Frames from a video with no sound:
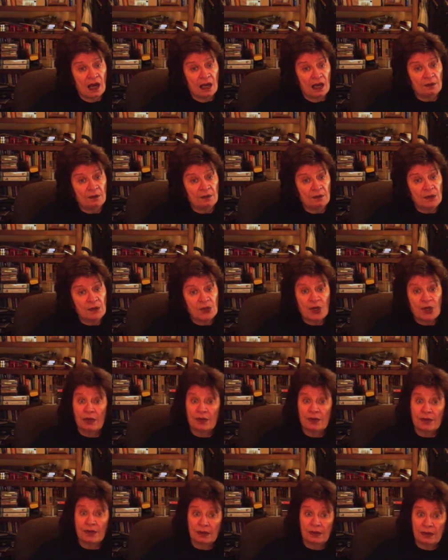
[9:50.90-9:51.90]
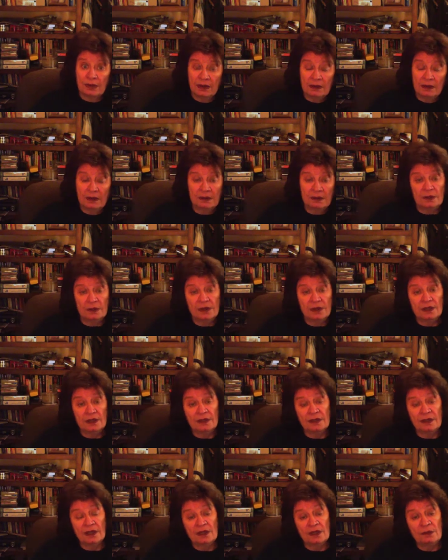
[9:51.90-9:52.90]
Charles Earland with
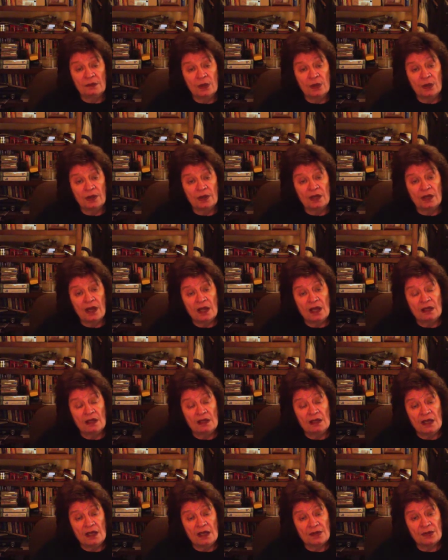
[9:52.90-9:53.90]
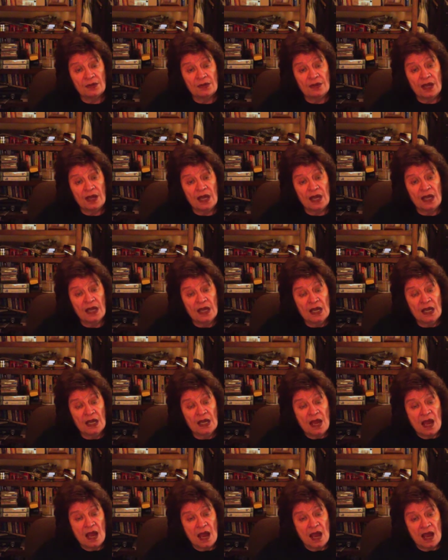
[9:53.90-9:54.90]
More Today Than Yesterday,
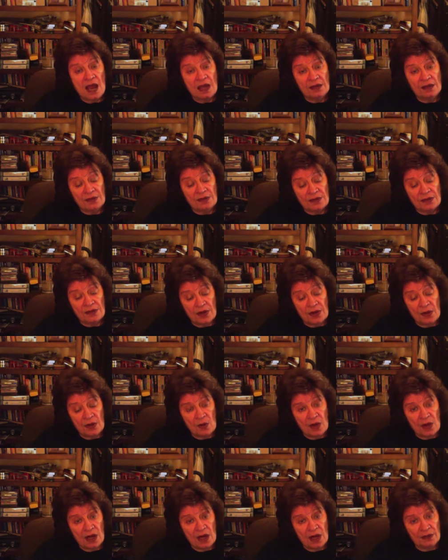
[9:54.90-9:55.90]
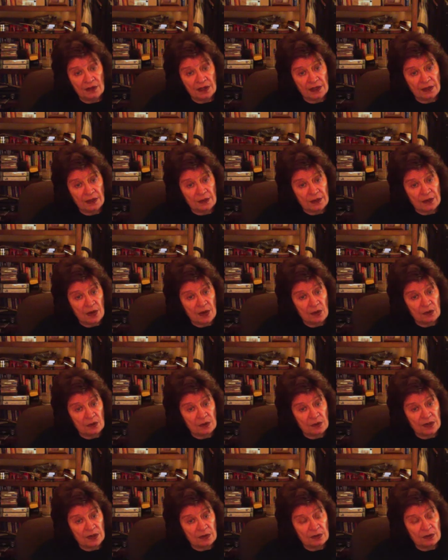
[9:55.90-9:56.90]
and so, Tone
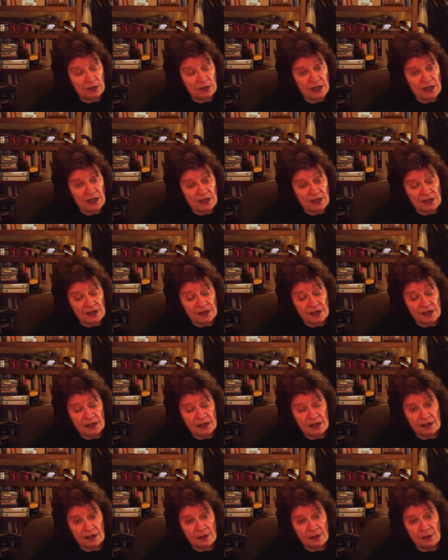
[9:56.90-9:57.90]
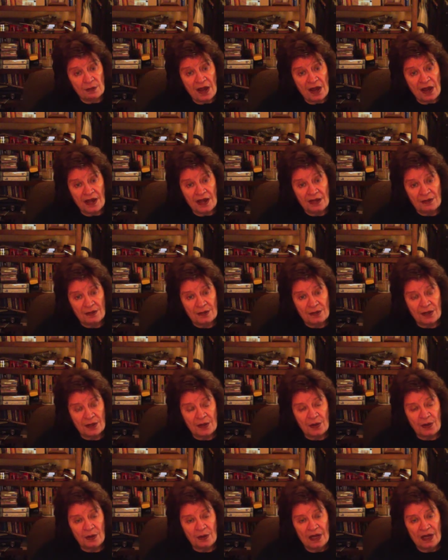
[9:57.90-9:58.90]
Wheel Grease is mine.
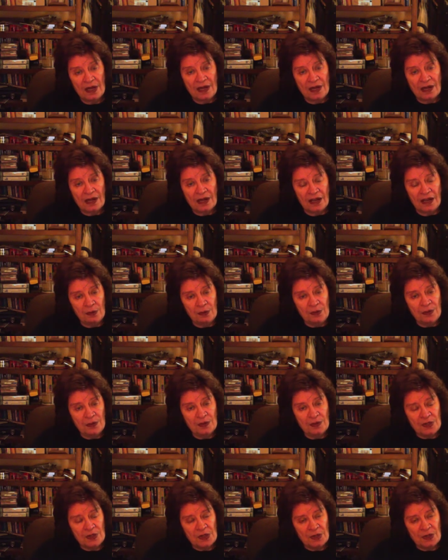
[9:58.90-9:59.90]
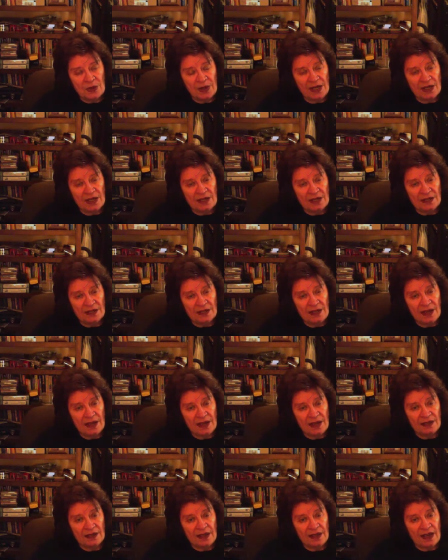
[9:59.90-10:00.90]
So I hope you enjoy it,
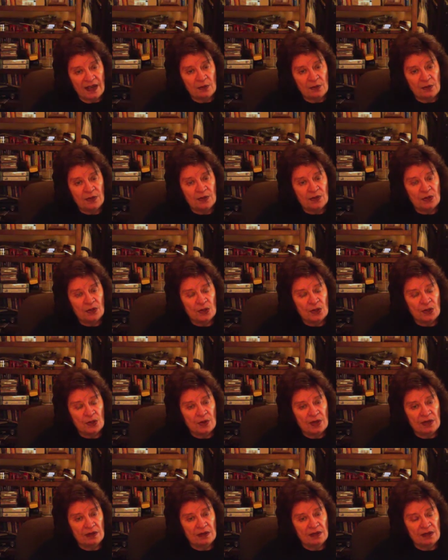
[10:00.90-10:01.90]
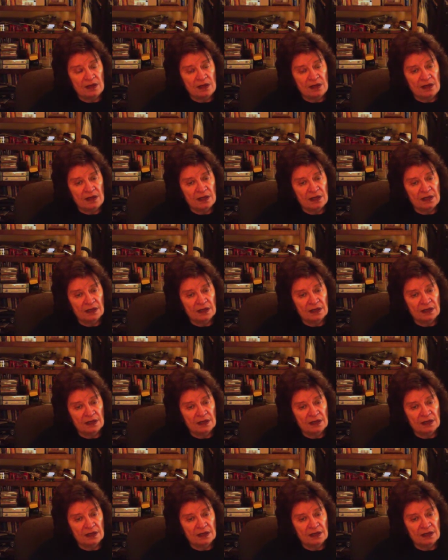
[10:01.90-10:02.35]
and I hope you enjoy the